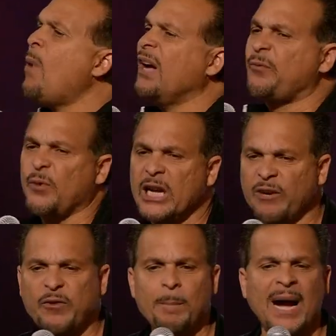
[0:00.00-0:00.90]
want
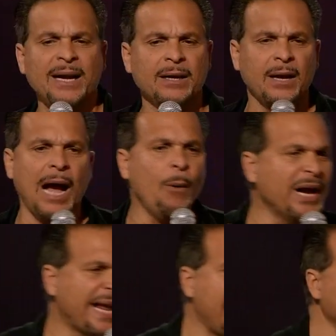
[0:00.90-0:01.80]

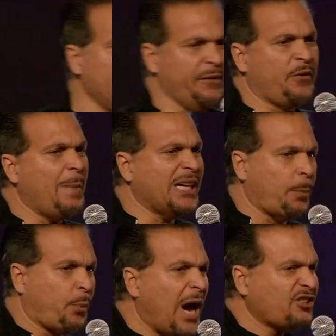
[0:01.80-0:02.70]
healing from my
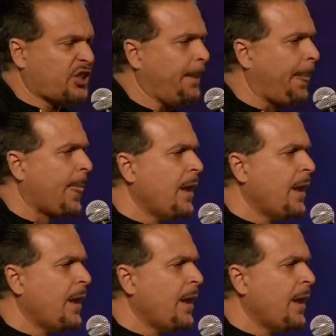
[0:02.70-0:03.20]
depression.